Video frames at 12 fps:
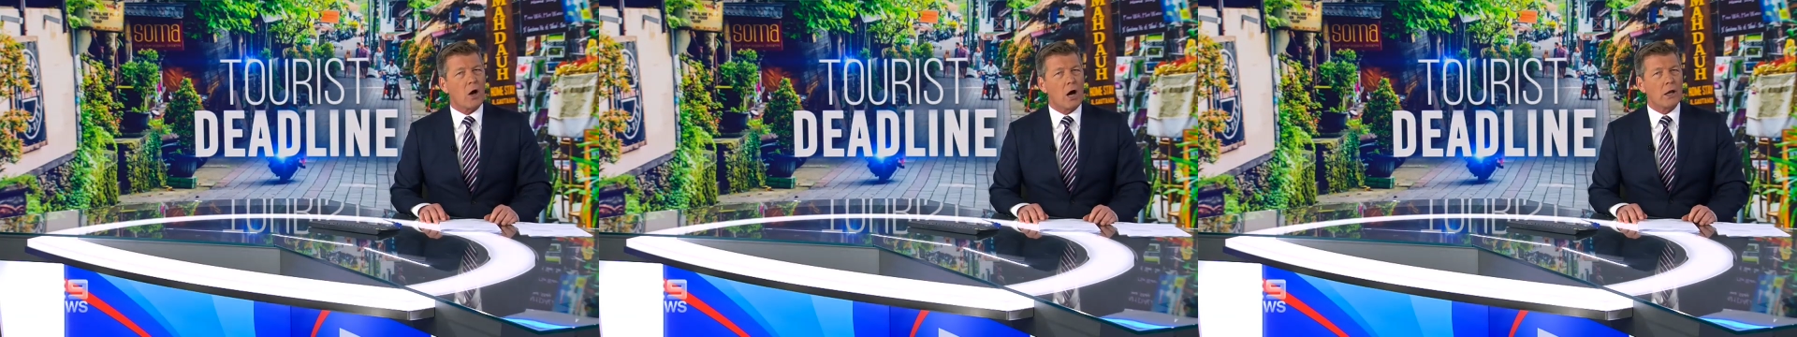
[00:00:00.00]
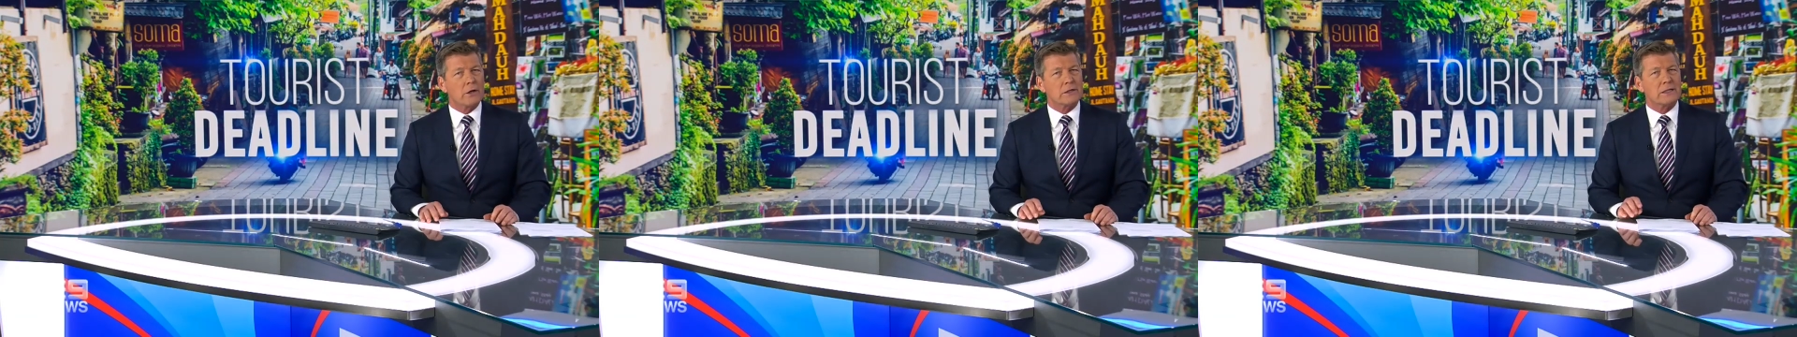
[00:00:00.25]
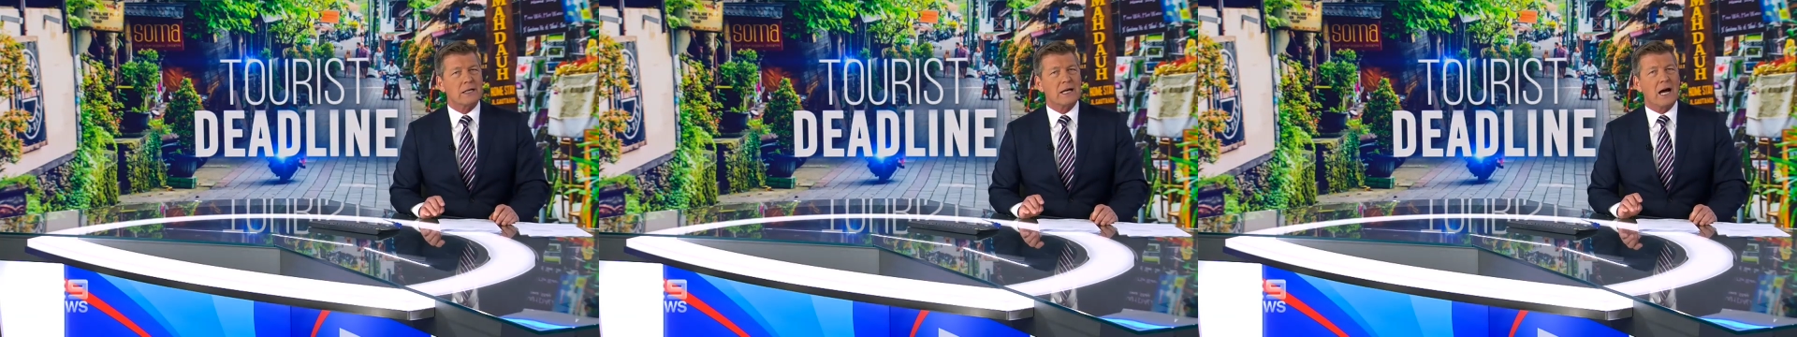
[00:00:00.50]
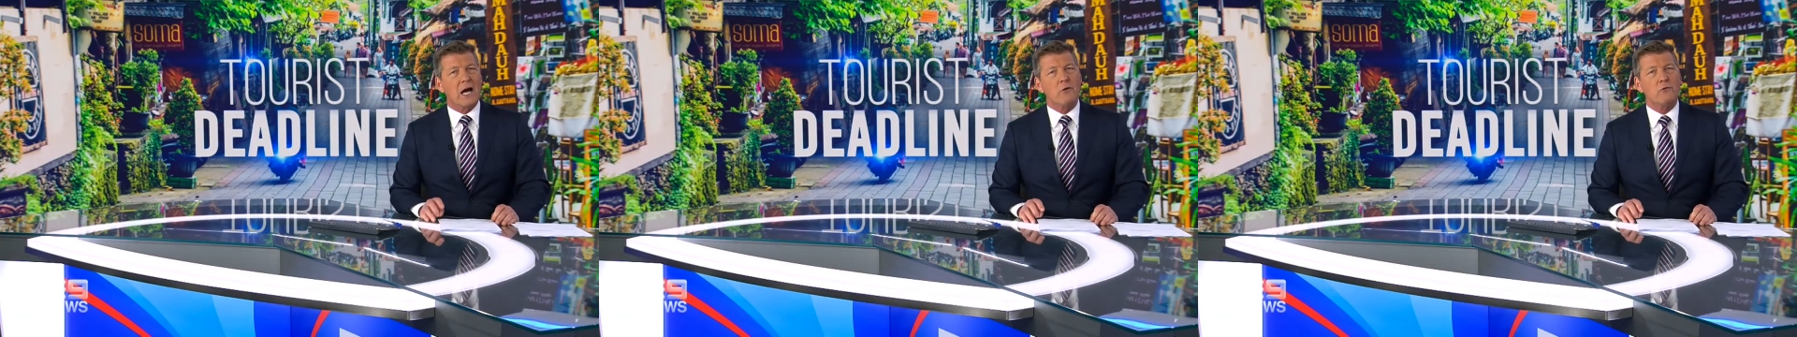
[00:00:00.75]
island,
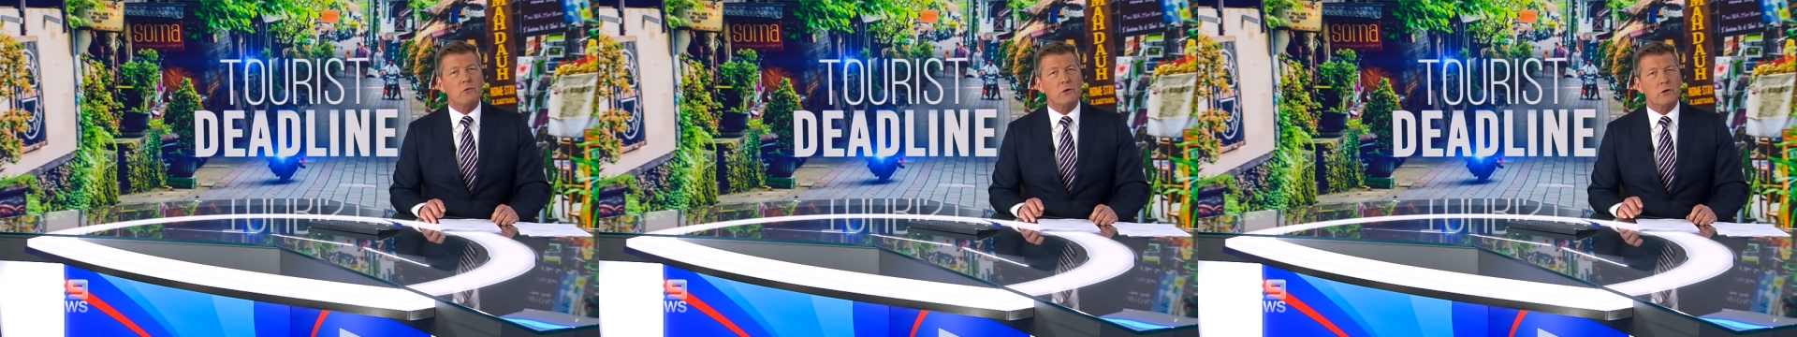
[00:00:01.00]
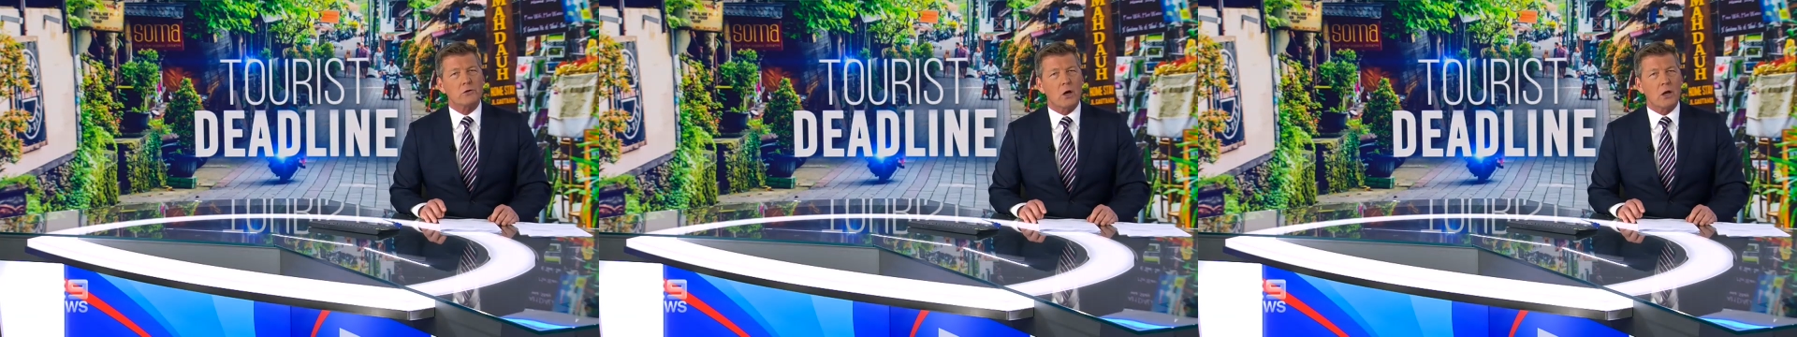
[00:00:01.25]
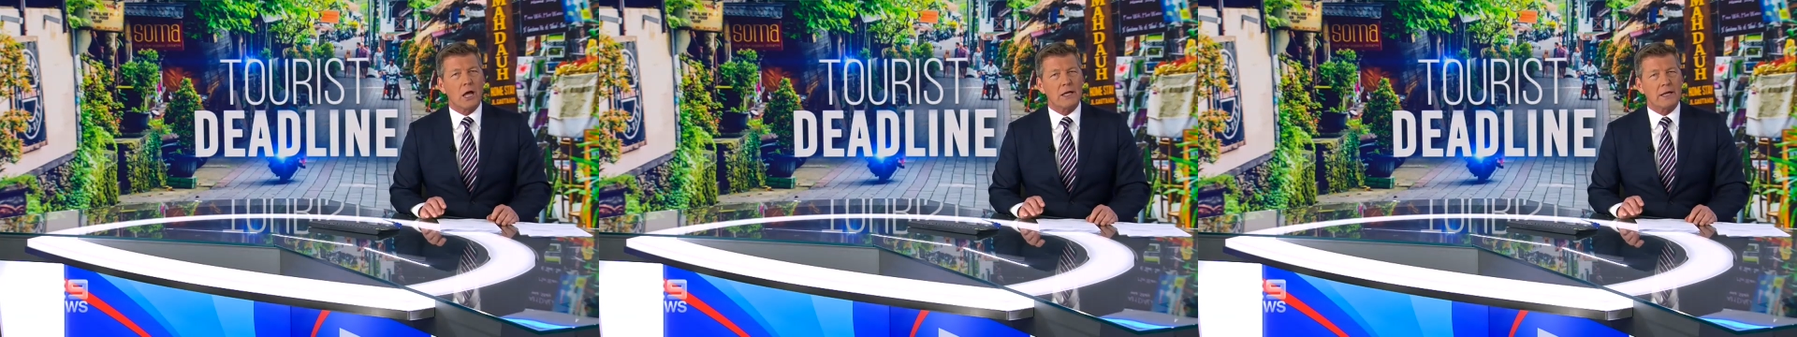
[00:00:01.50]
one hundred dollars a